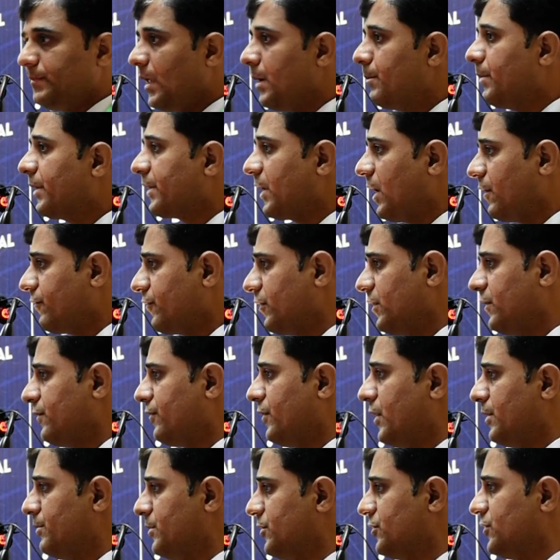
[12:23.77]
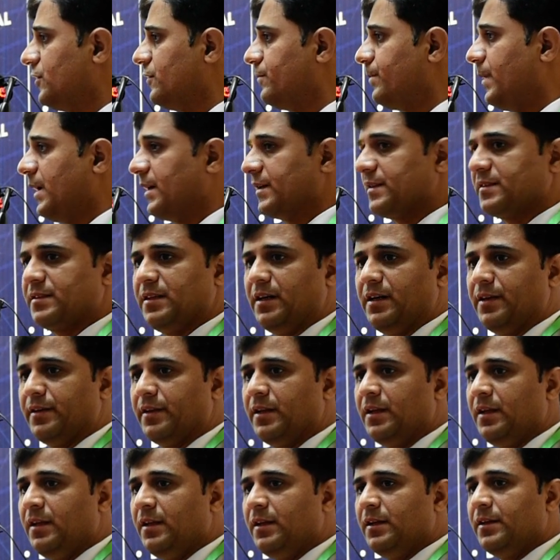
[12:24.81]
But after the formation of Pakistan,
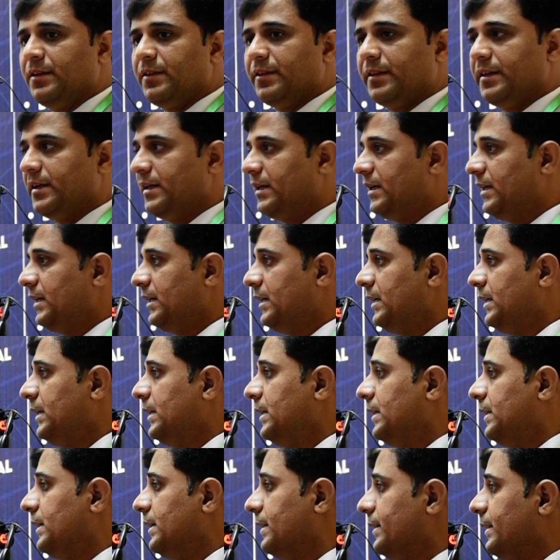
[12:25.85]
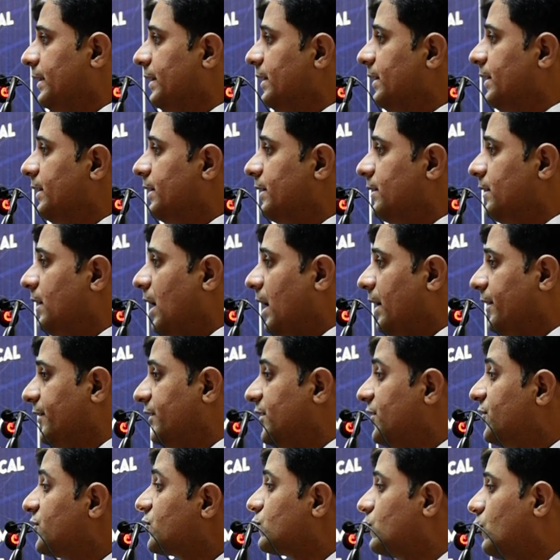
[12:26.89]
their
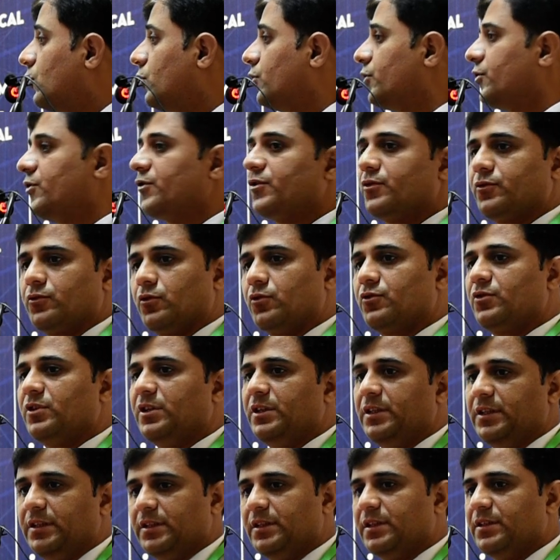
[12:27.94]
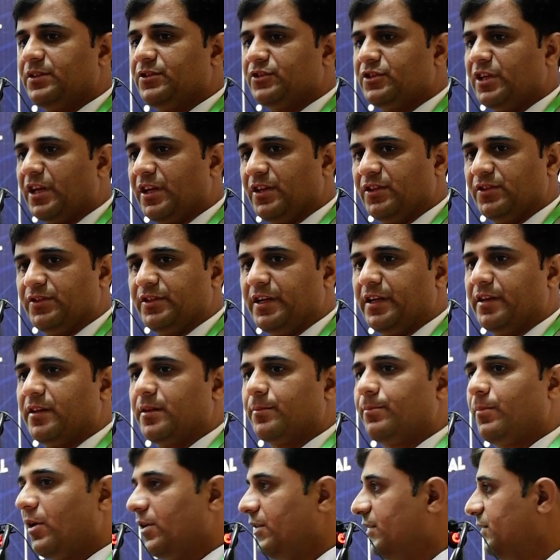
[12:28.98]
discourse totally changed and the
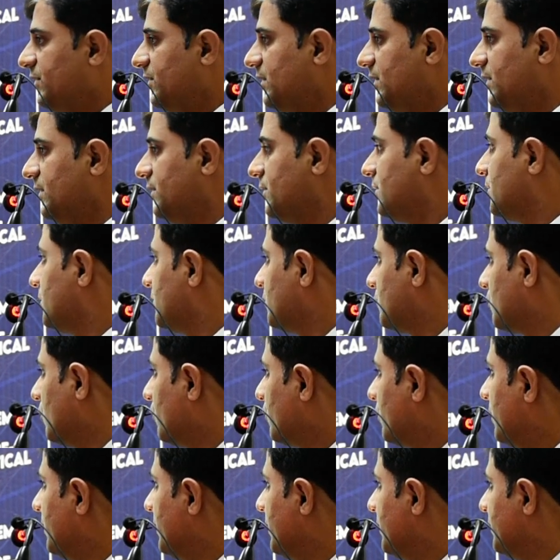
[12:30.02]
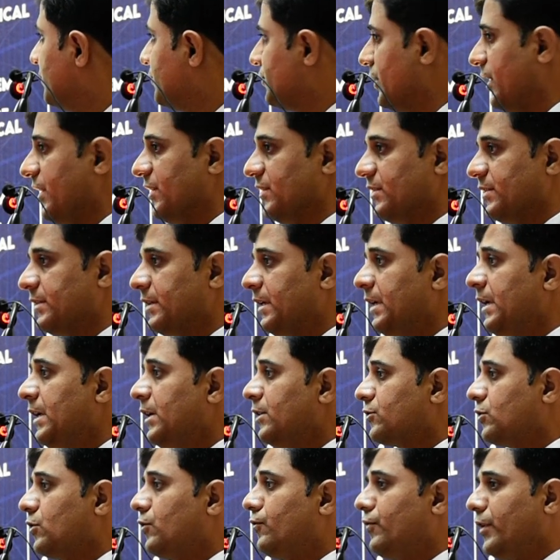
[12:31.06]
policies totally changed.
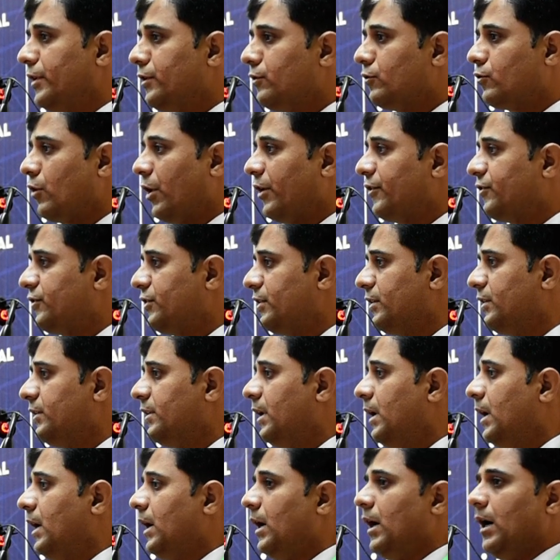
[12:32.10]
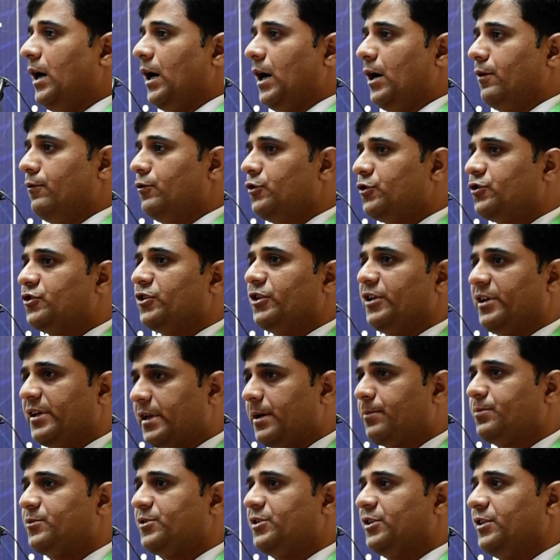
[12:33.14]
So one question which
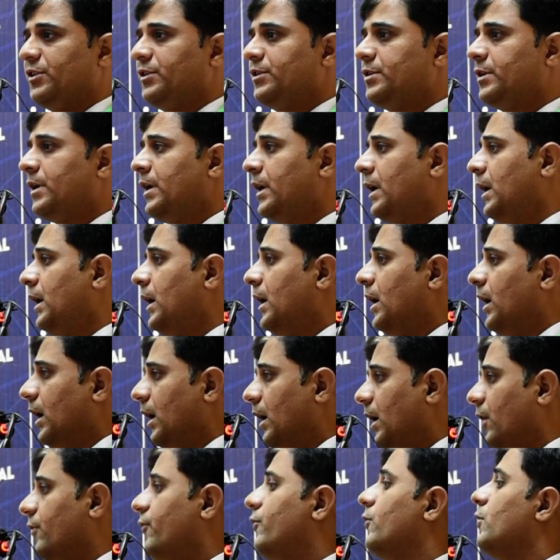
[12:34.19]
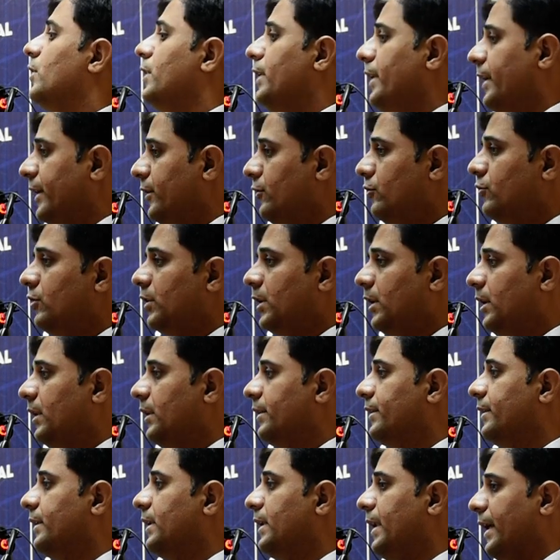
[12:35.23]
erupted of
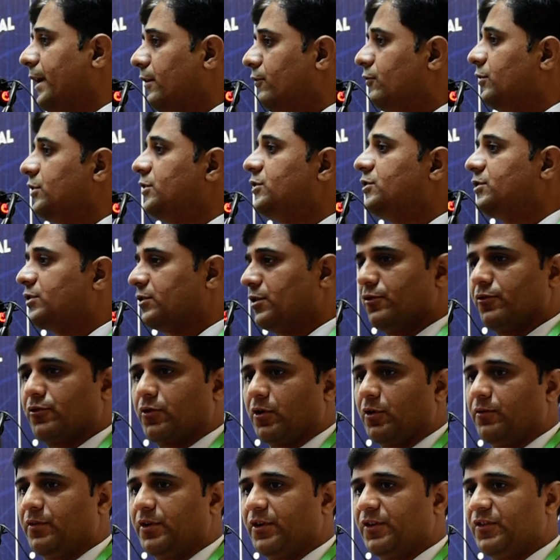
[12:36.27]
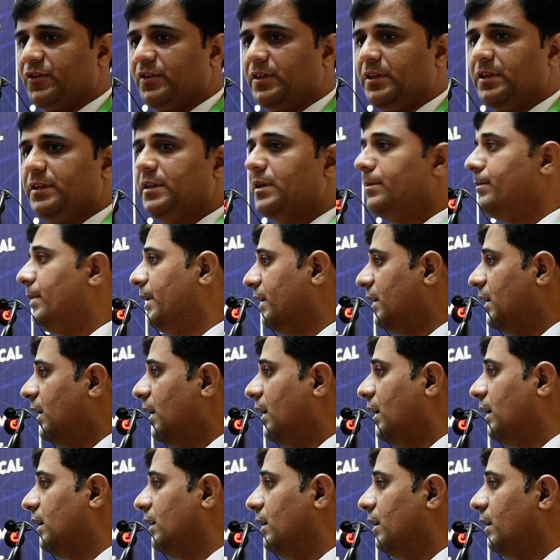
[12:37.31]
the language controversy, the
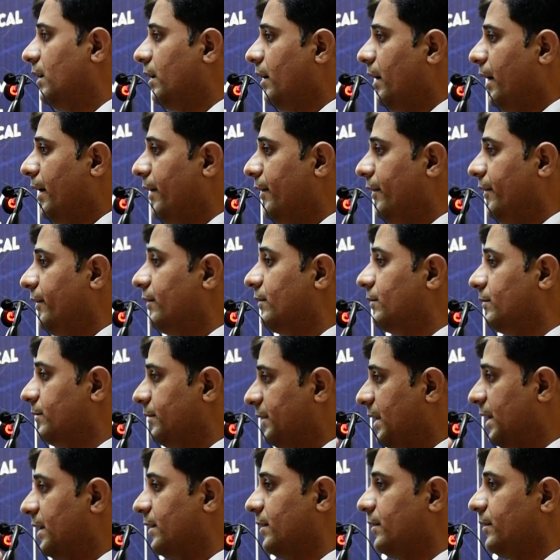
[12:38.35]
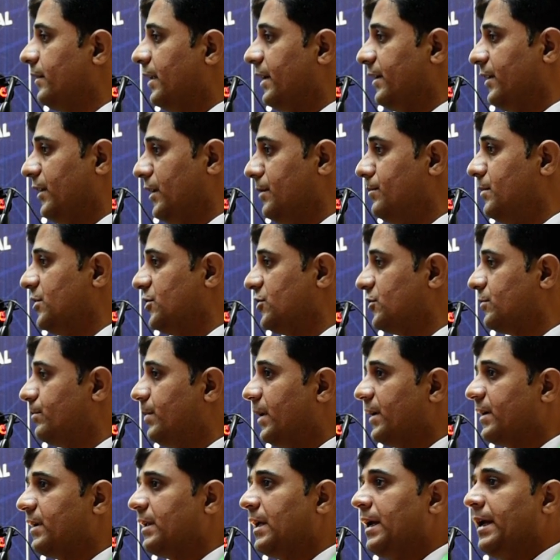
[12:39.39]
Bengal, and that emerged.
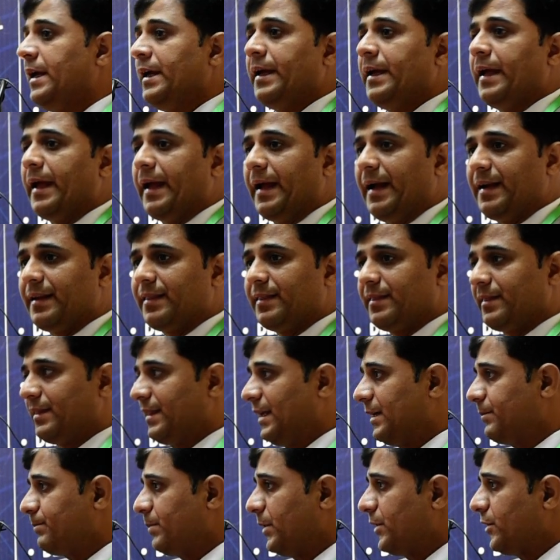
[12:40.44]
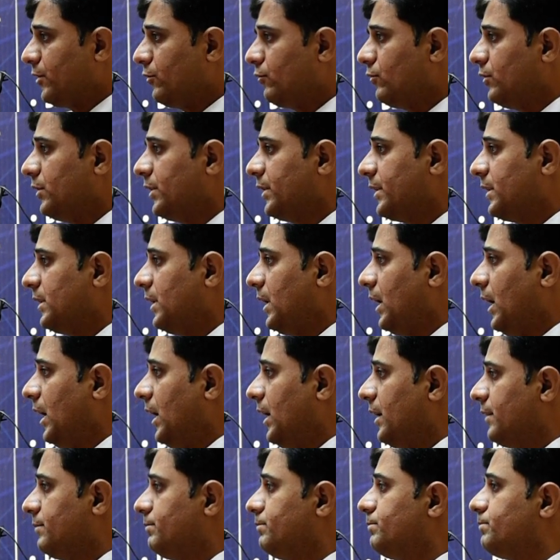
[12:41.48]
But at that
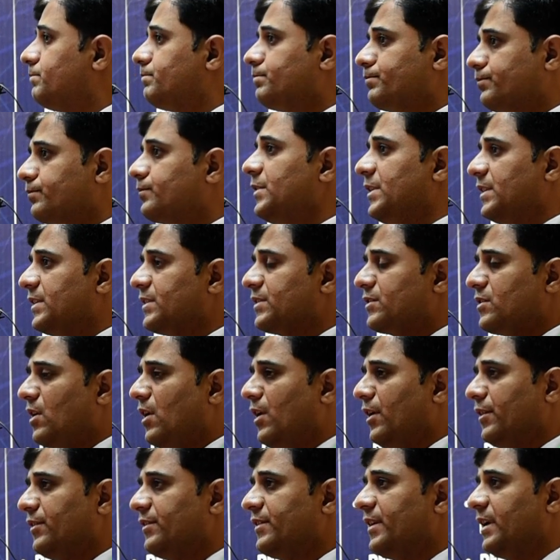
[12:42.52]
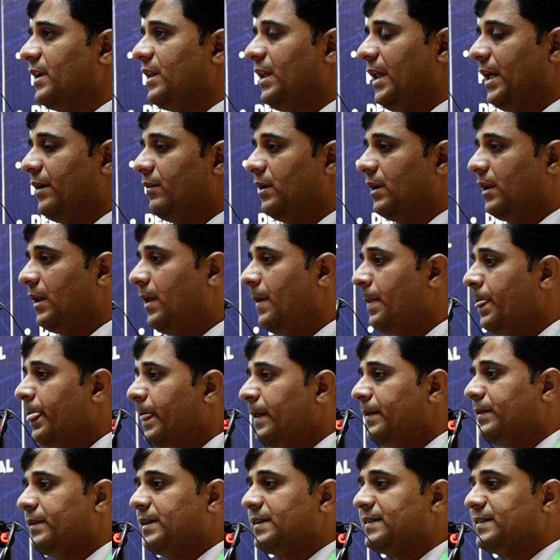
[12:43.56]
particular stance and level,
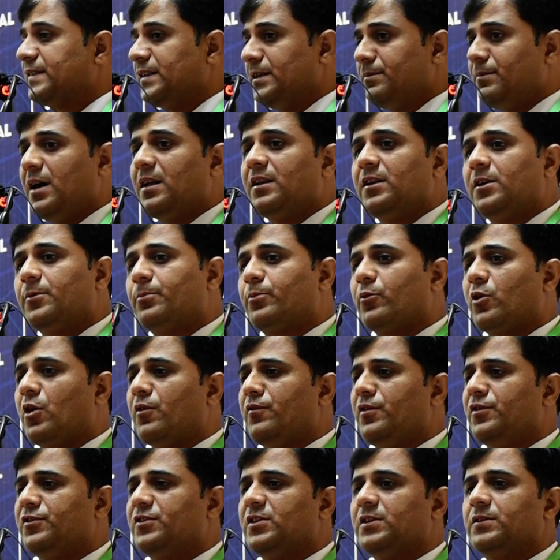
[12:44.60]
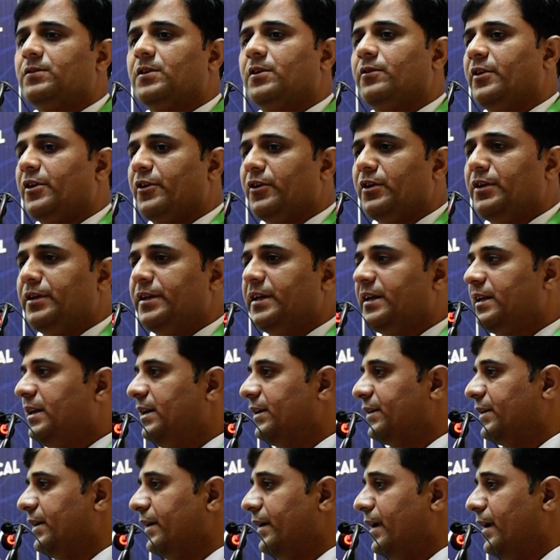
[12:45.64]
the smaller provinces were very
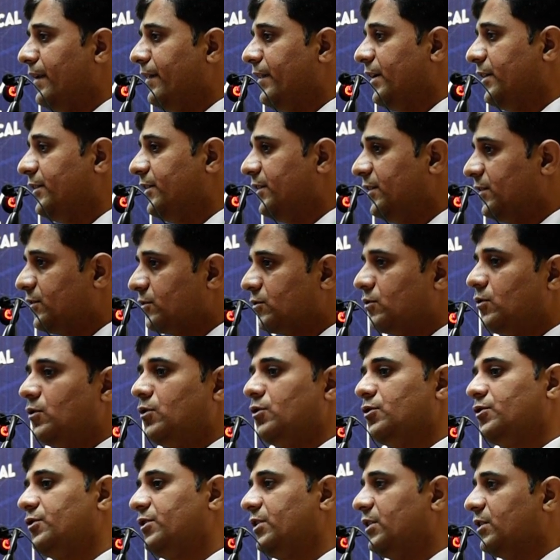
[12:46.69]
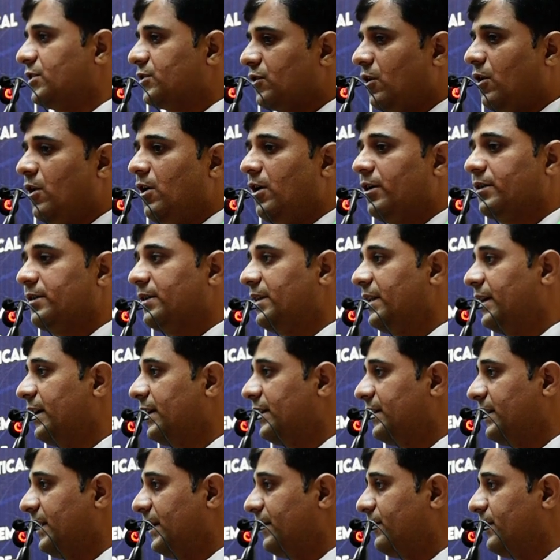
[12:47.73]
neglected, and their discourse, their talk,
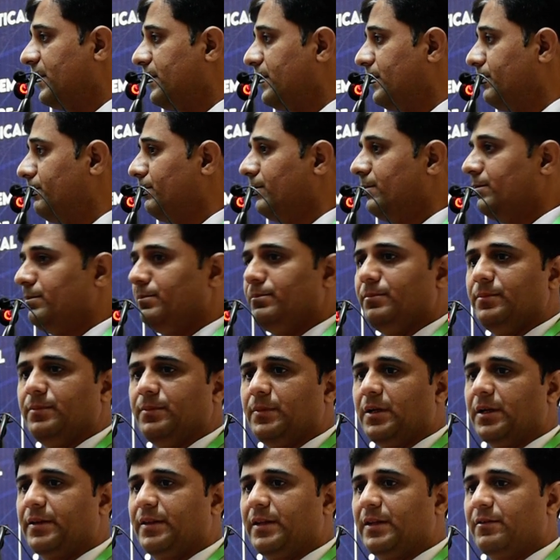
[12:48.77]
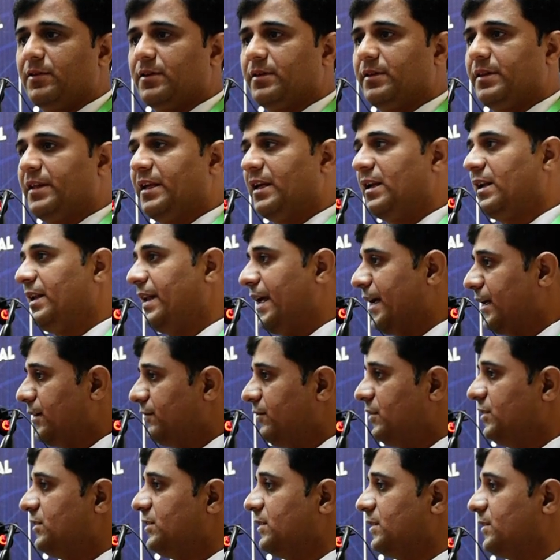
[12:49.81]
they were their
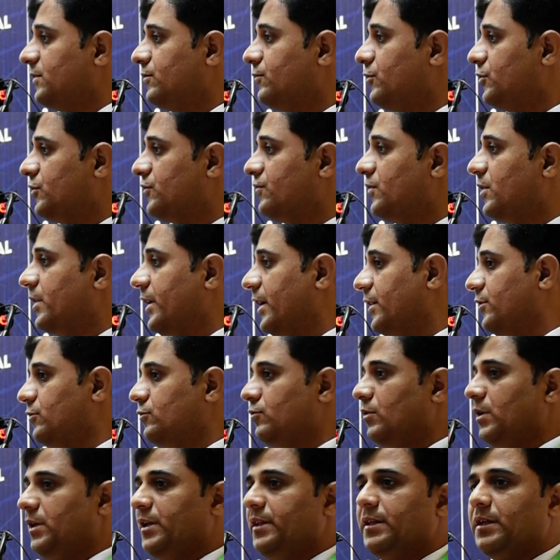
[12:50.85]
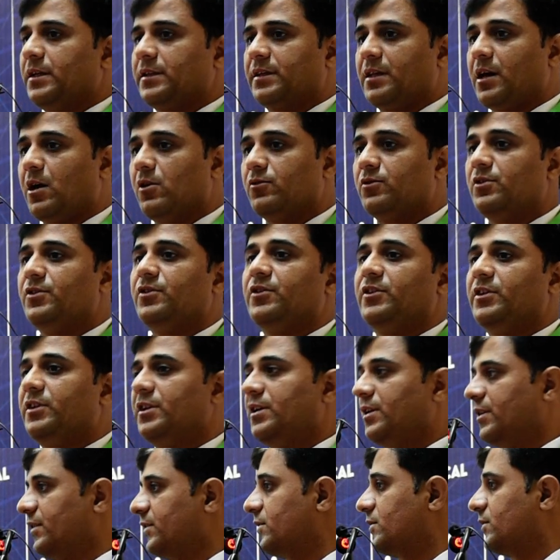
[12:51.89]
languages, which were actually the 1,000
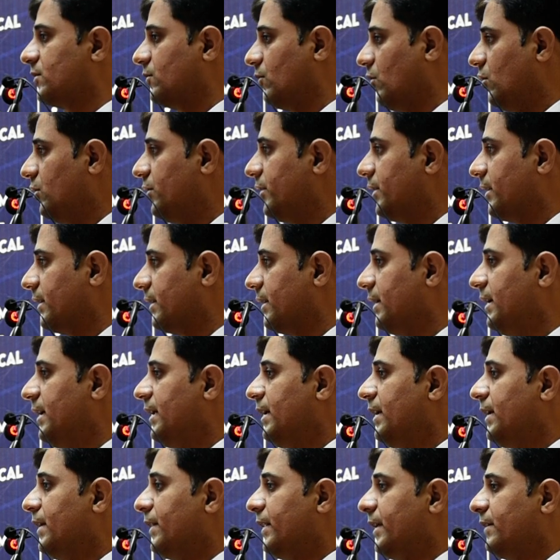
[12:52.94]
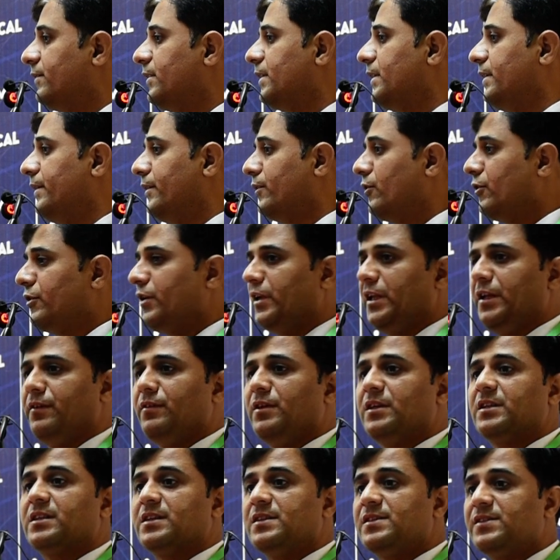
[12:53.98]
years older, they were not
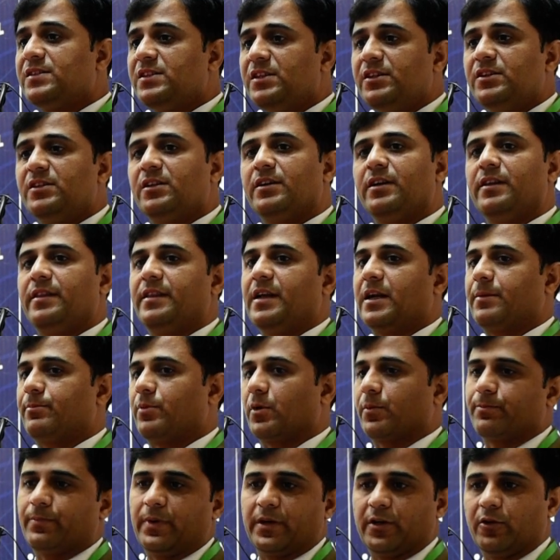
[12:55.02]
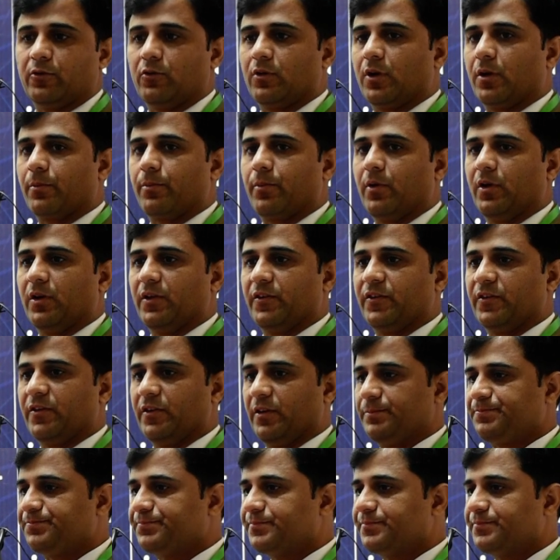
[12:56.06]
even considered in that particular policy.